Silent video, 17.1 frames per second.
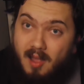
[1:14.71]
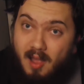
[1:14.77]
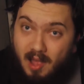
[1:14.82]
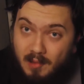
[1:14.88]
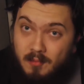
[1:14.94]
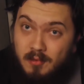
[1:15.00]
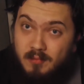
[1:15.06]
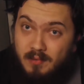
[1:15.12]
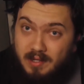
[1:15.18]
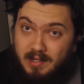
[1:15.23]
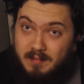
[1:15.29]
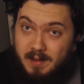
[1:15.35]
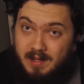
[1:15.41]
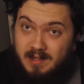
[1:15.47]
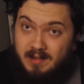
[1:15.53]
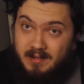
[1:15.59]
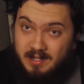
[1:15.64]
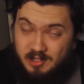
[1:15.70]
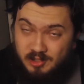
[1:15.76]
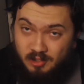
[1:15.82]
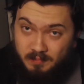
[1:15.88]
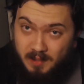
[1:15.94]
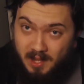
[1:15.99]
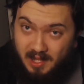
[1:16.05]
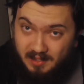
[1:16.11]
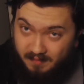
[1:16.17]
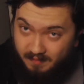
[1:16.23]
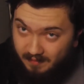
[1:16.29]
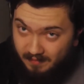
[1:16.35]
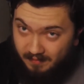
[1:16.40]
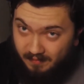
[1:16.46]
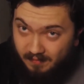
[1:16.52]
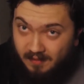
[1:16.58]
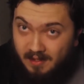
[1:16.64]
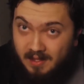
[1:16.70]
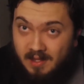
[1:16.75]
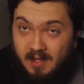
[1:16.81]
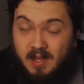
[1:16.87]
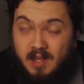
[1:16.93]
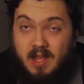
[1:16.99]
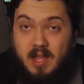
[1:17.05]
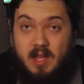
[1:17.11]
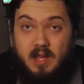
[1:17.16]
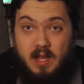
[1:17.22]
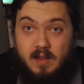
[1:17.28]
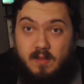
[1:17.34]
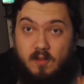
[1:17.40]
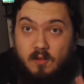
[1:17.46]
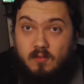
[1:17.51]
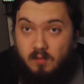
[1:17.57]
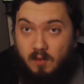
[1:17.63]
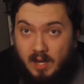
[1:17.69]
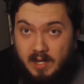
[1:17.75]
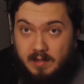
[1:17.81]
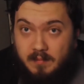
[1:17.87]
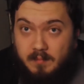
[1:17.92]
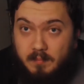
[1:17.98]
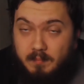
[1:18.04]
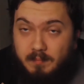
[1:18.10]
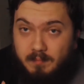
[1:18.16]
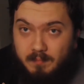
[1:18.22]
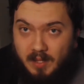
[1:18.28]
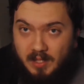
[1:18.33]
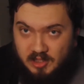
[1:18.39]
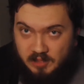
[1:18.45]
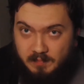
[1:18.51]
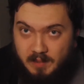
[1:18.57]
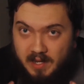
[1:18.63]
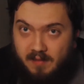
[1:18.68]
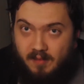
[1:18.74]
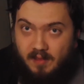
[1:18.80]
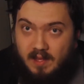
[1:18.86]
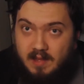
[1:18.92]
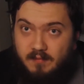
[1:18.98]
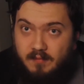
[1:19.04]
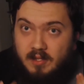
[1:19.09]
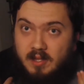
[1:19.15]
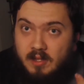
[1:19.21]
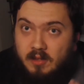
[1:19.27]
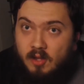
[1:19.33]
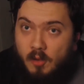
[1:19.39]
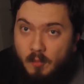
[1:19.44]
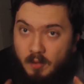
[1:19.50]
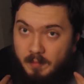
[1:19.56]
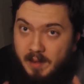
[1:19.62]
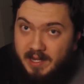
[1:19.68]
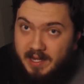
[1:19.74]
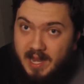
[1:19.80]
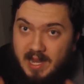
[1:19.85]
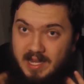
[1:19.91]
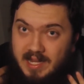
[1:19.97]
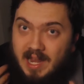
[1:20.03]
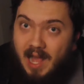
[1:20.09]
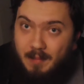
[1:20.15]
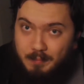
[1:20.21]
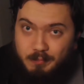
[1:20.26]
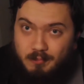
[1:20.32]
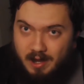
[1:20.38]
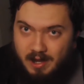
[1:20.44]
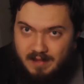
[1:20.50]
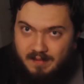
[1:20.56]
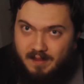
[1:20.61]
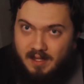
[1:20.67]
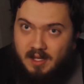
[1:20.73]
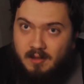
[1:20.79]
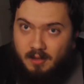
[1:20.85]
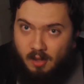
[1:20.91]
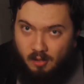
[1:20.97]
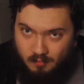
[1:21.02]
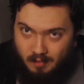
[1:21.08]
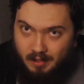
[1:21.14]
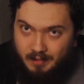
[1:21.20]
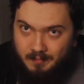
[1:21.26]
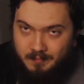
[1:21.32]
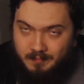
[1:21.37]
I would recommend the initial parts list. It's a great budget PC if you don't want to make any upgrades in the long run.